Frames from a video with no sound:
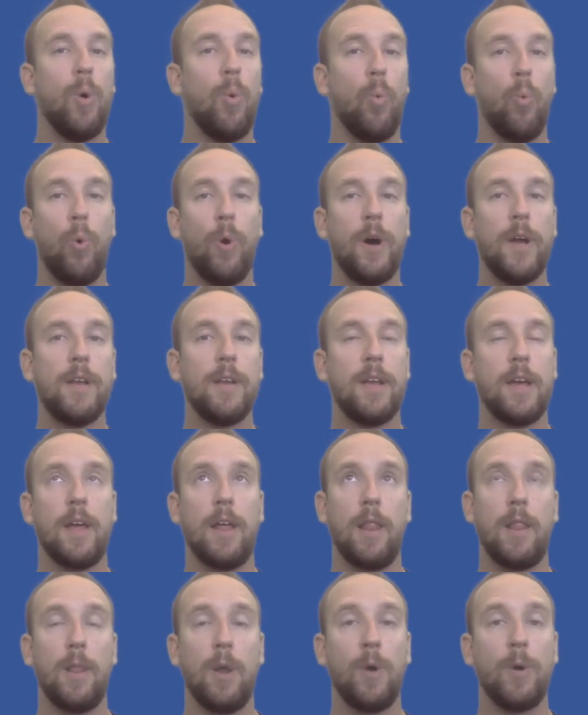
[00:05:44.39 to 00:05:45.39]
One
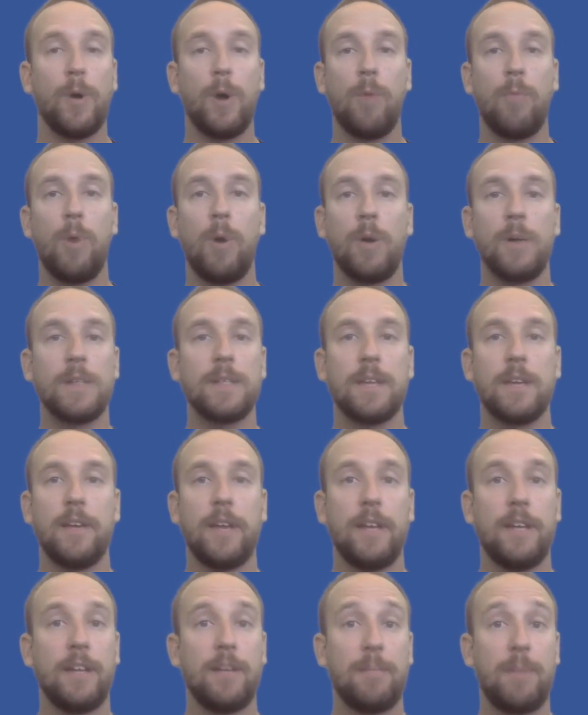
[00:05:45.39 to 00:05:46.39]
locomotor skill
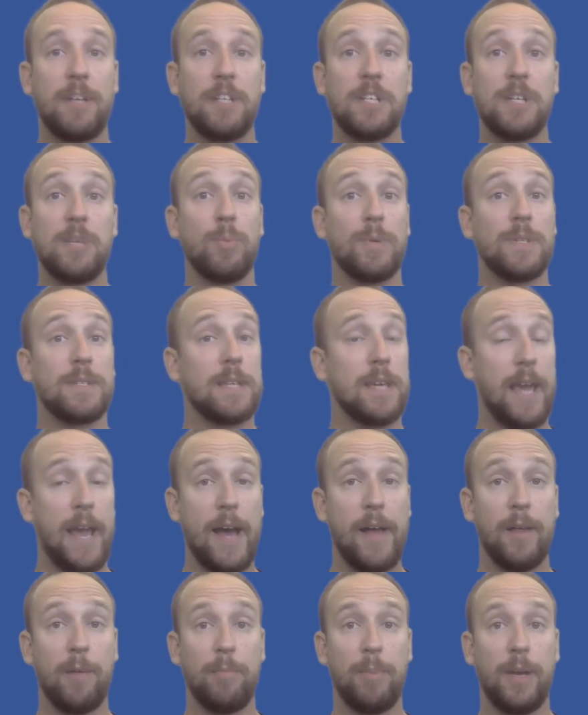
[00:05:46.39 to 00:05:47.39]
I didn't mention was
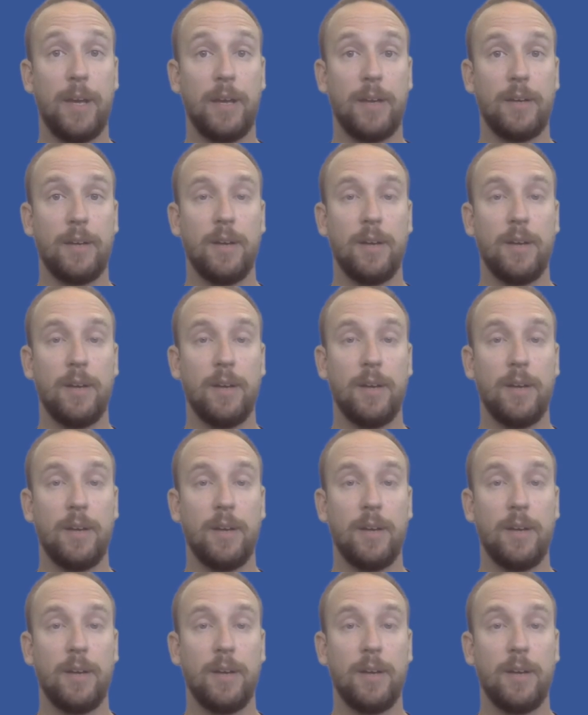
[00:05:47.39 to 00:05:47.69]
galloping.